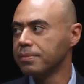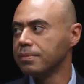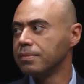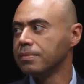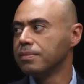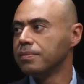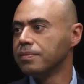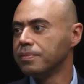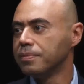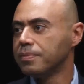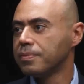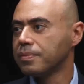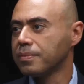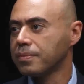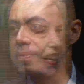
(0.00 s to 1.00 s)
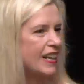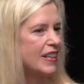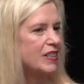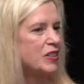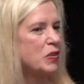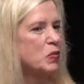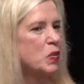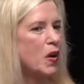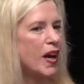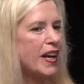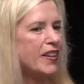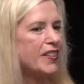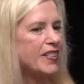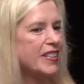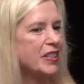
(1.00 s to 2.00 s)
Okay. So
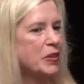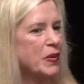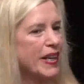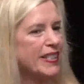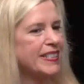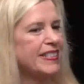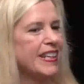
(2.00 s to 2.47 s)
why are the U.S.